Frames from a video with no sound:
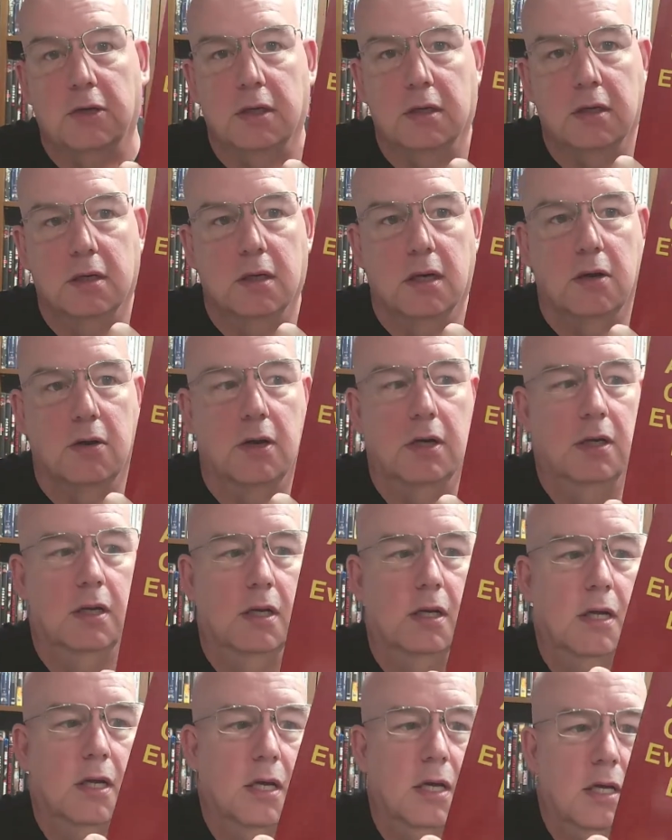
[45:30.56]
it, all right,
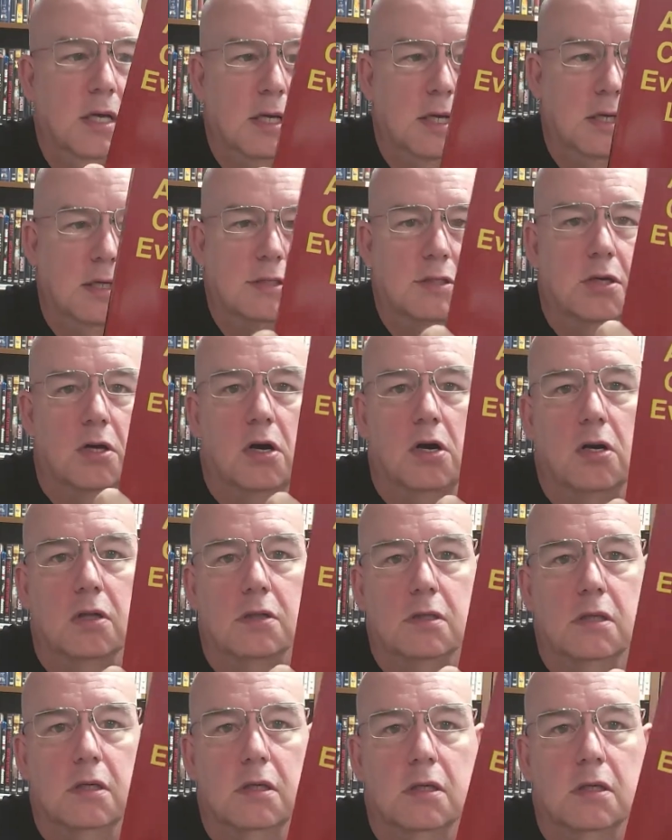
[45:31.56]
is called